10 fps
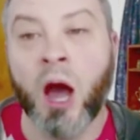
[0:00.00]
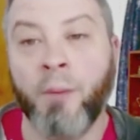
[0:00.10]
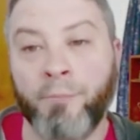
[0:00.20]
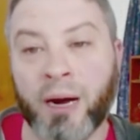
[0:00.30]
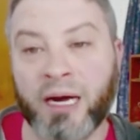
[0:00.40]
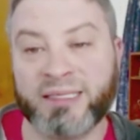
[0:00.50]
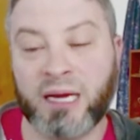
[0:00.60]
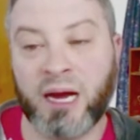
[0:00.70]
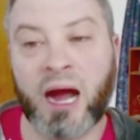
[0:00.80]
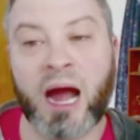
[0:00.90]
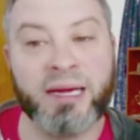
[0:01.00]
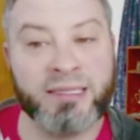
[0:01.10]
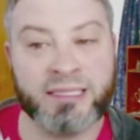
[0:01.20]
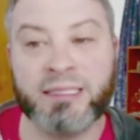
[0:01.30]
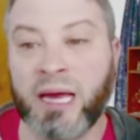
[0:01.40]
But I
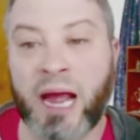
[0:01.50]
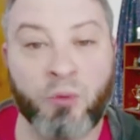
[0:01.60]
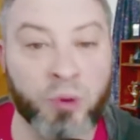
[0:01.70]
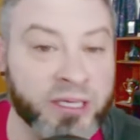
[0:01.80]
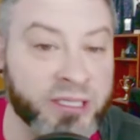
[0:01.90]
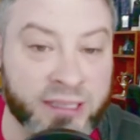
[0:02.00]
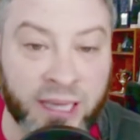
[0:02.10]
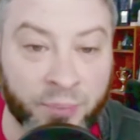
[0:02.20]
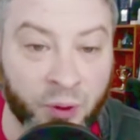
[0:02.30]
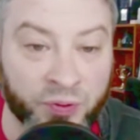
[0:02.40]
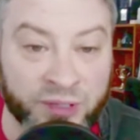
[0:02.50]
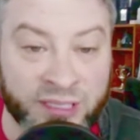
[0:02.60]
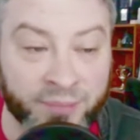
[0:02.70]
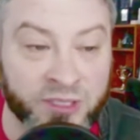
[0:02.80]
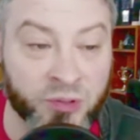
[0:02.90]
really did like both these
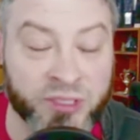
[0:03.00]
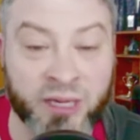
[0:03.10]
episodes.